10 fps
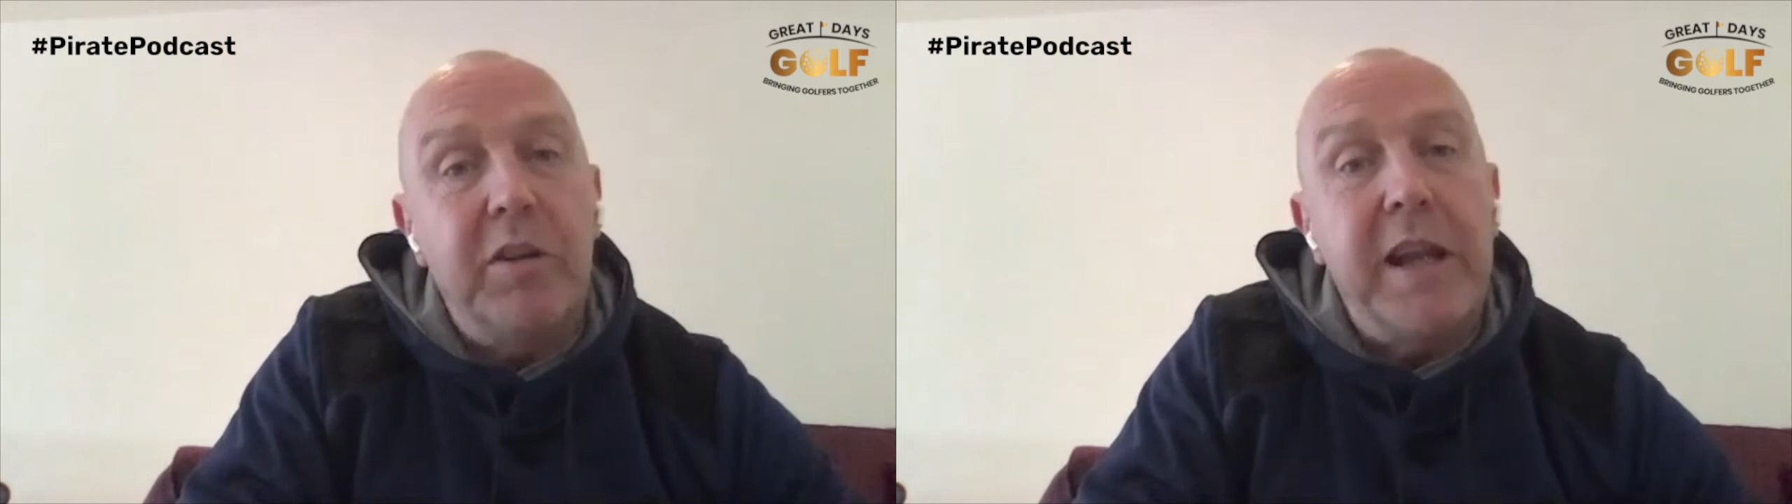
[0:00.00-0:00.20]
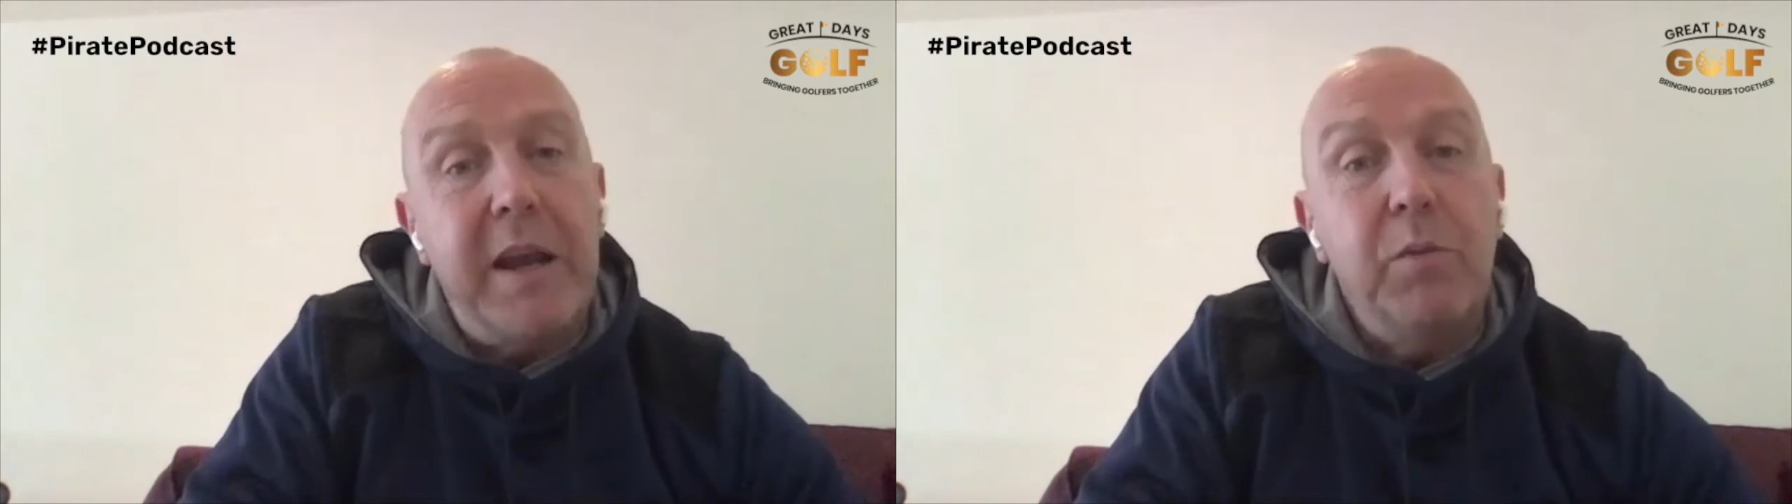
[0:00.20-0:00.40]

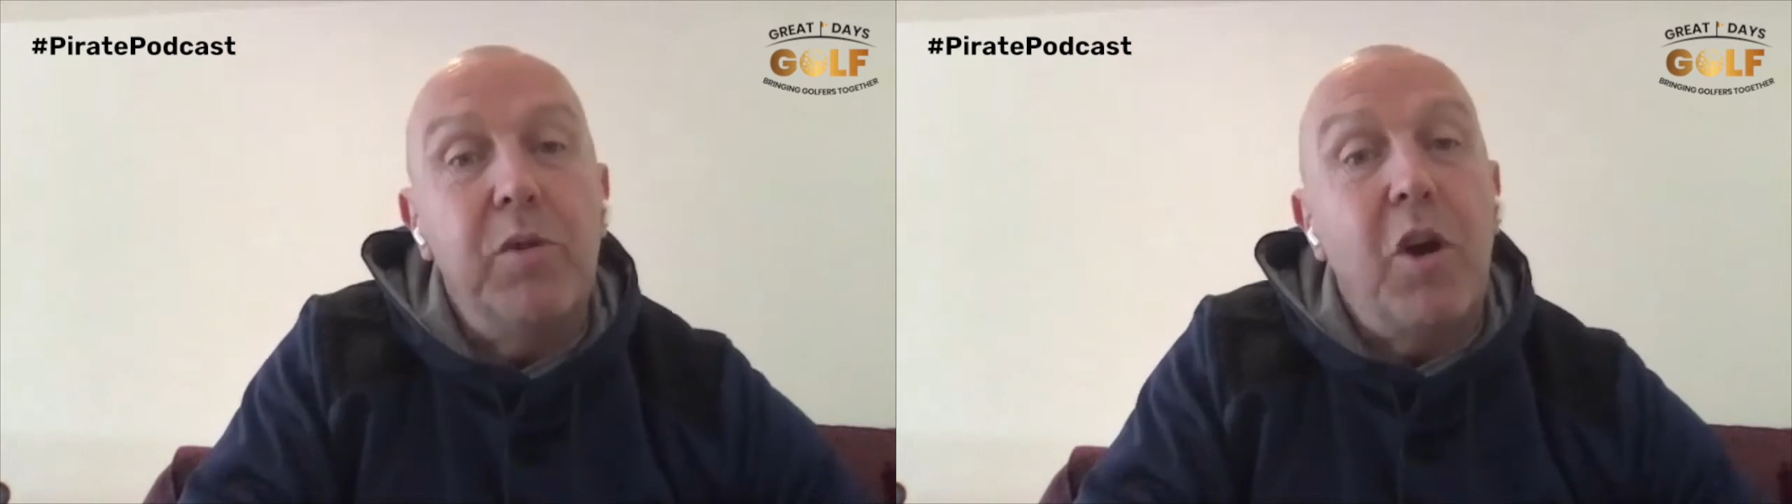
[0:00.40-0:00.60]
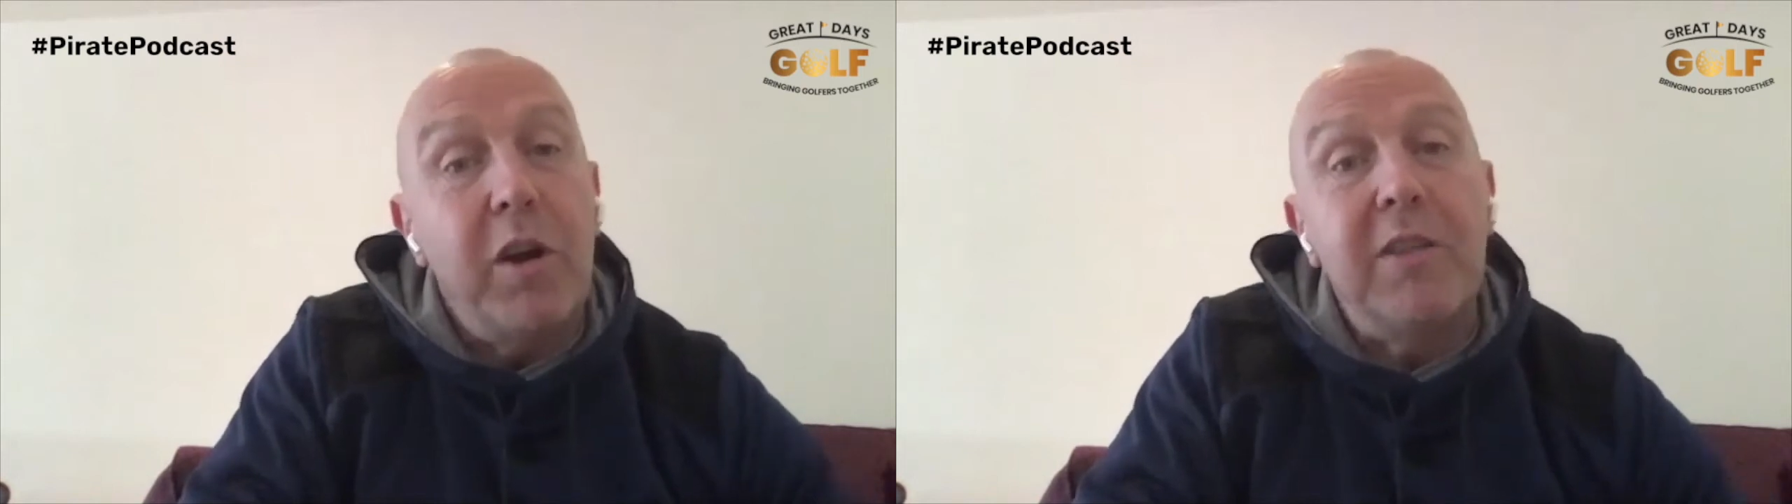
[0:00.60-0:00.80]
now
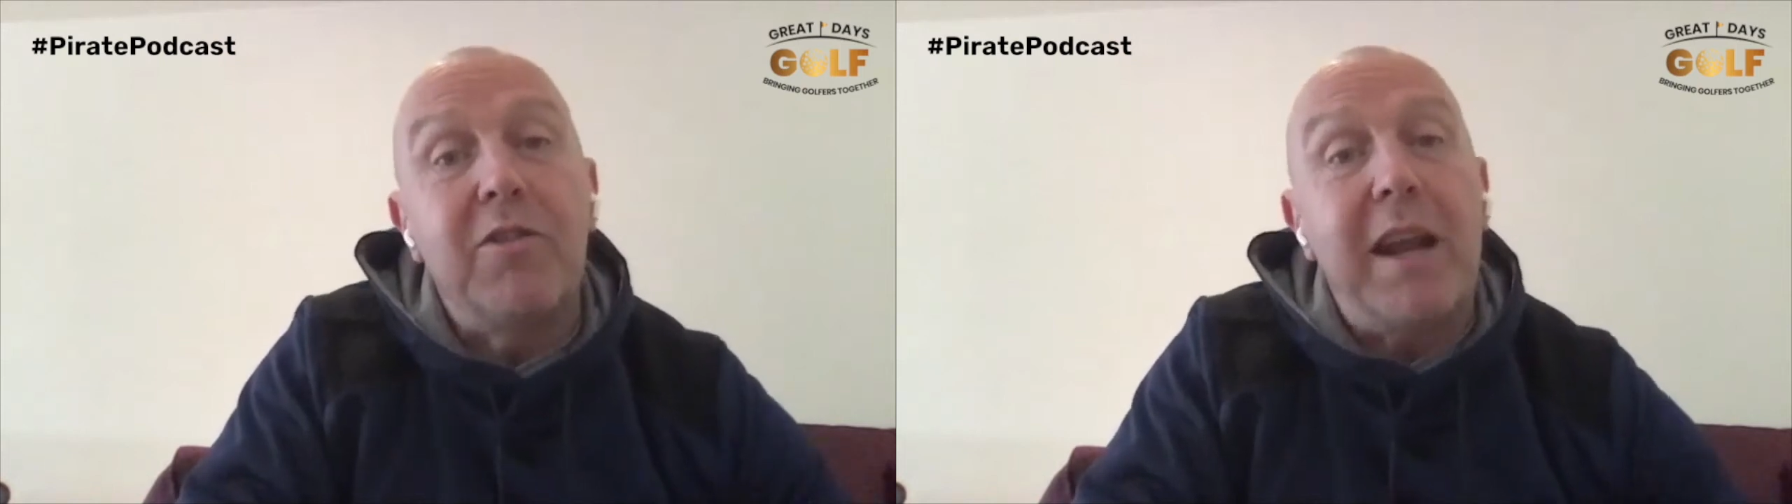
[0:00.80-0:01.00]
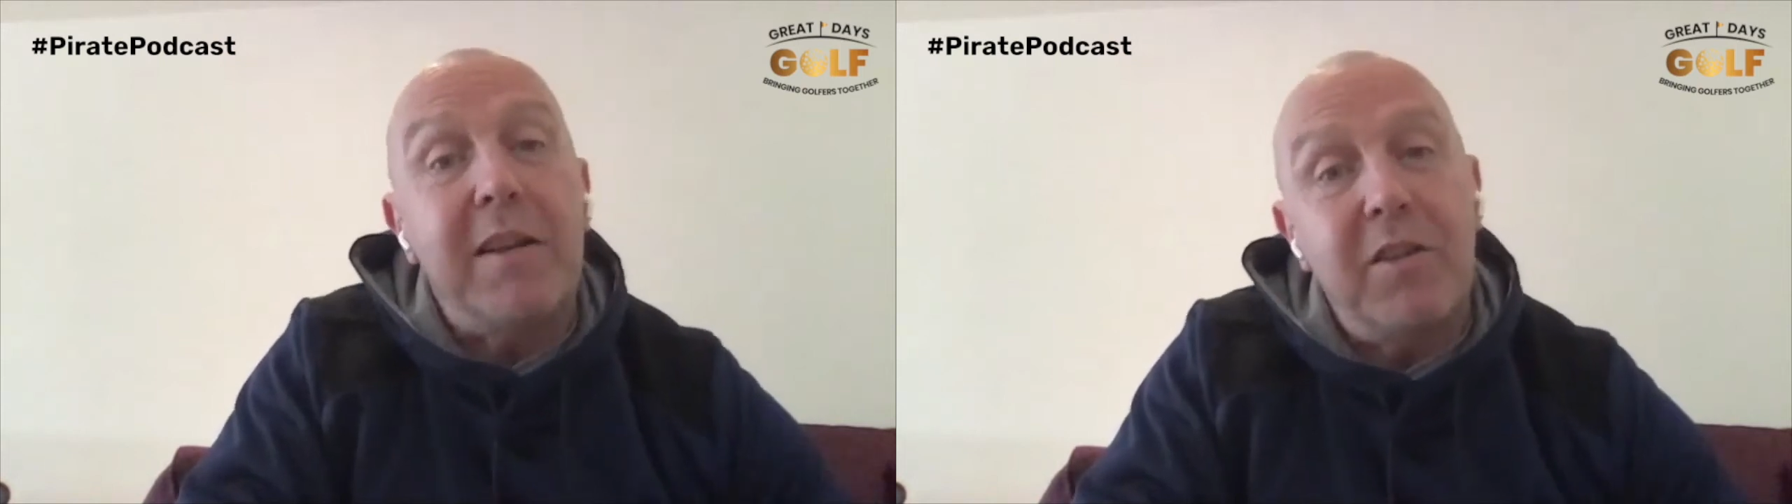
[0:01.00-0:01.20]
non-exec